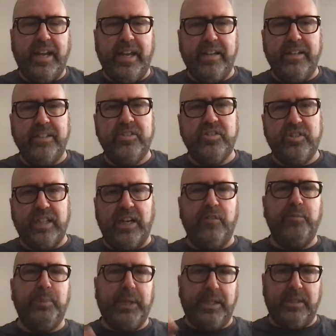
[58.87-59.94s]
And instead
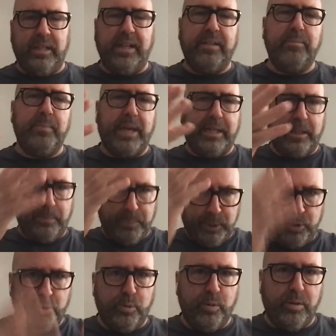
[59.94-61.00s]
of being like, make a
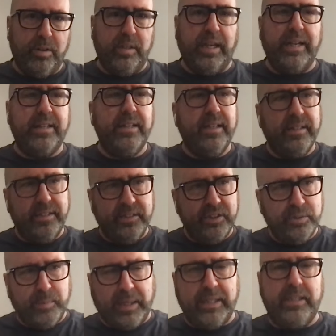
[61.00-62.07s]
pure like, this
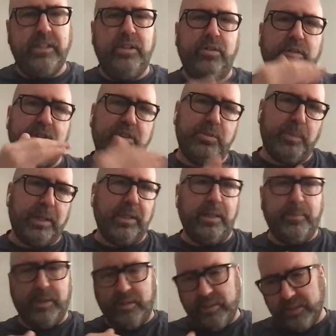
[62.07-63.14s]
is my EQ, this is my
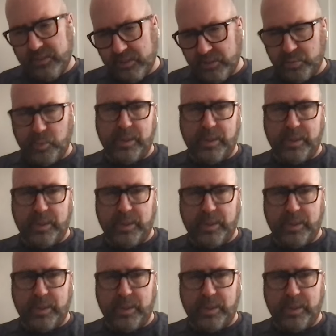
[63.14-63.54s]
limiter, this is